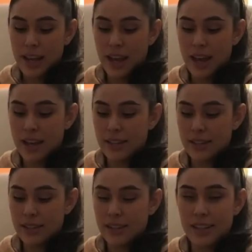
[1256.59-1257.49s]

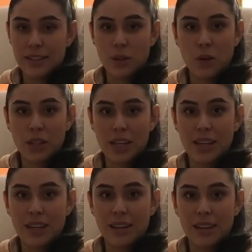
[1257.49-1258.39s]
and it's
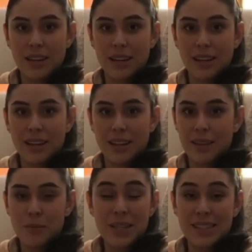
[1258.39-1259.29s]
only
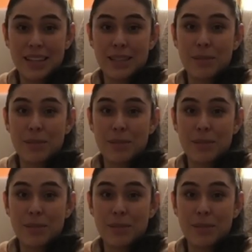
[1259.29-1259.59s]
been six